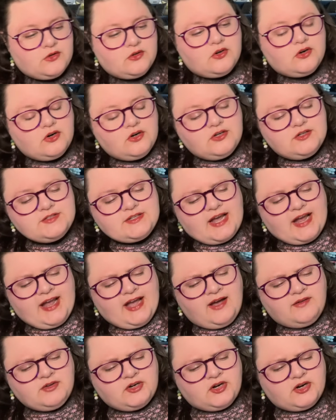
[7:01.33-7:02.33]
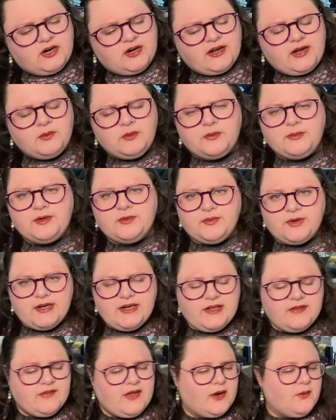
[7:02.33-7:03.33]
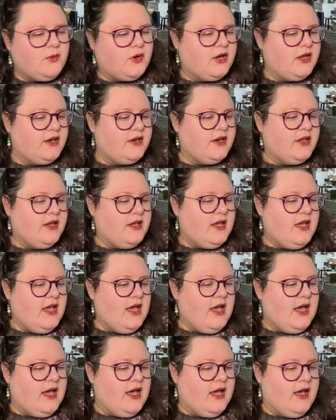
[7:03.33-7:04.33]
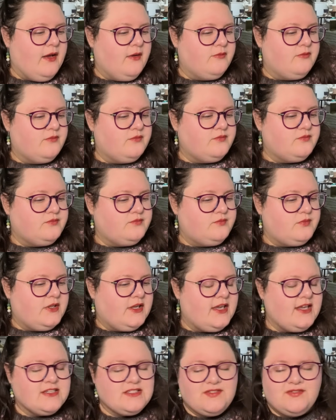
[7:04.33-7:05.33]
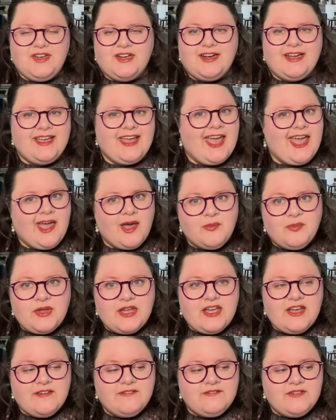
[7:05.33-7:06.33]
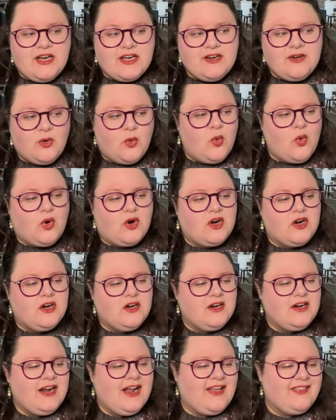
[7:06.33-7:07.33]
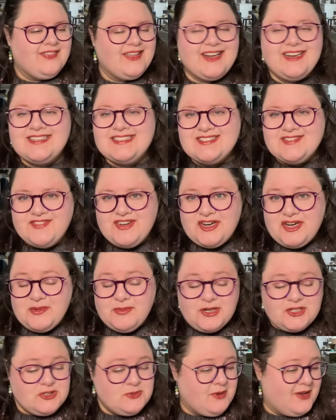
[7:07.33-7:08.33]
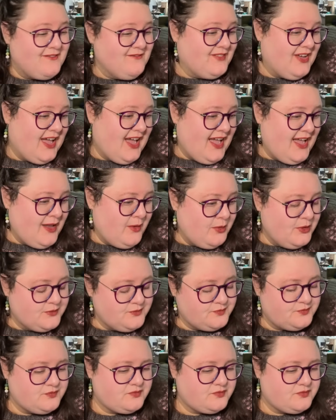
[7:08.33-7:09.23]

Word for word: Girls. I have an arc. I will be reading that one. Um... He is very campy, fun horror, and that is very much my vibe.